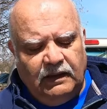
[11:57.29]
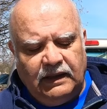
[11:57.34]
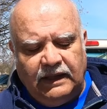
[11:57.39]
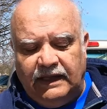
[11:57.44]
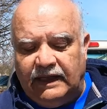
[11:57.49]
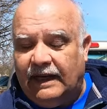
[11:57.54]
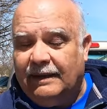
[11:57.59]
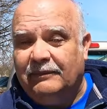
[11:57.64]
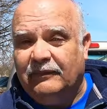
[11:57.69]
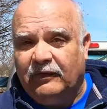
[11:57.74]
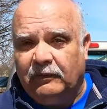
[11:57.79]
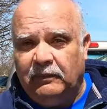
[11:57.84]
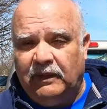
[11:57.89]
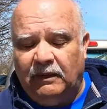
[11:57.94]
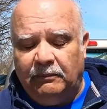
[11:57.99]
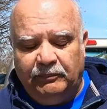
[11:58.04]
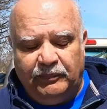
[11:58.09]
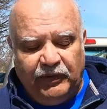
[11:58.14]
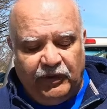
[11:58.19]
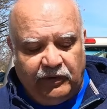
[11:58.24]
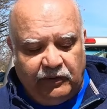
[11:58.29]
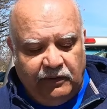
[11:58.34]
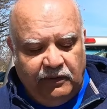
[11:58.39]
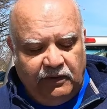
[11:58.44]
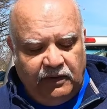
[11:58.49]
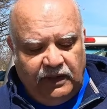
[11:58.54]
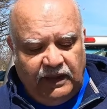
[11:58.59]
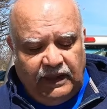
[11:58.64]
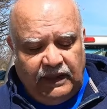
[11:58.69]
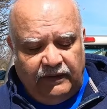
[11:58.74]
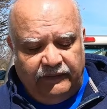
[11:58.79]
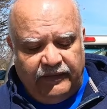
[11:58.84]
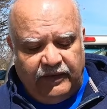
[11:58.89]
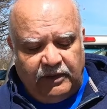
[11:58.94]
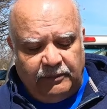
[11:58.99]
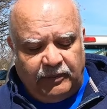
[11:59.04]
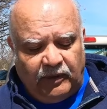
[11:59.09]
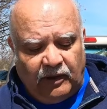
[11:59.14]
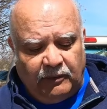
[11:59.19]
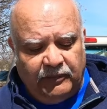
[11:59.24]
It happens to be a bureau of the
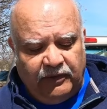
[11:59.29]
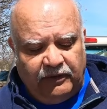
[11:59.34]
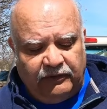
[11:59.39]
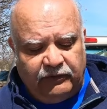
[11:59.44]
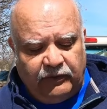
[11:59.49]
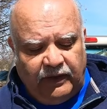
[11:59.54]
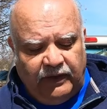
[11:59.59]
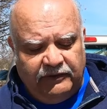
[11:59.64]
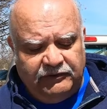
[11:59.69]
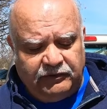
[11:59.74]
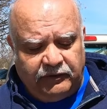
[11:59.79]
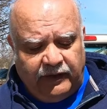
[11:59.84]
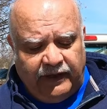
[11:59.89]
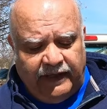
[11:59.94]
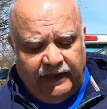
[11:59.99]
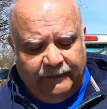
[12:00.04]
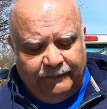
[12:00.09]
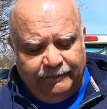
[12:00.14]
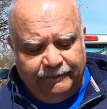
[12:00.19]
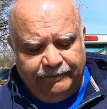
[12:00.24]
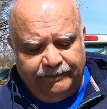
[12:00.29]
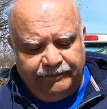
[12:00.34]
Department of Treasury.